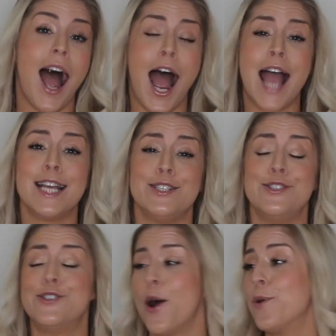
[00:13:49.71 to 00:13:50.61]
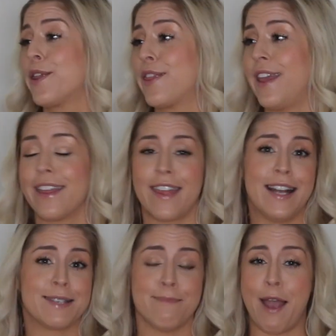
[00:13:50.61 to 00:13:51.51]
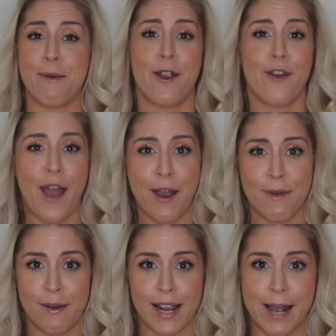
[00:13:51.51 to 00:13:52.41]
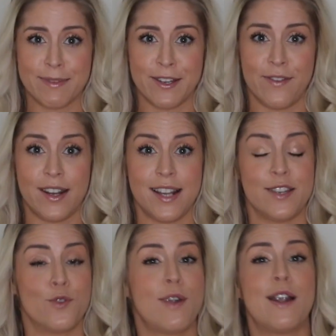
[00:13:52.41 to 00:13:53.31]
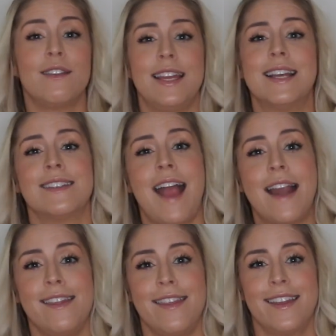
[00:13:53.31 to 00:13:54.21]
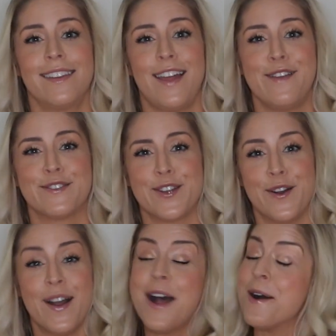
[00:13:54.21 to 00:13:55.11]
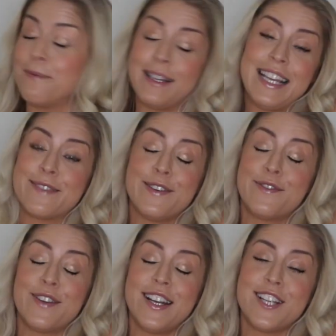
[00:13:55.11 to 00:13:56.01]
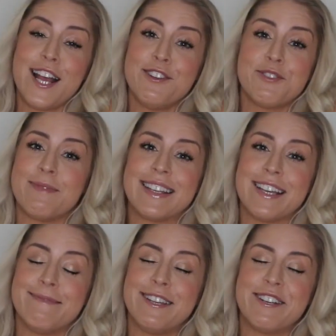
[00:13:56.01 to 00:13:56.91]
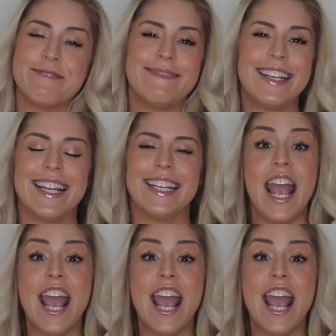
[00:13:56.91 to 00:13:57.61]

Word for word: I don't think that it's my way or the highway when it comes to fitness. It rarely isn't anything in life. So please feel free to challenge me and tell me your opinion.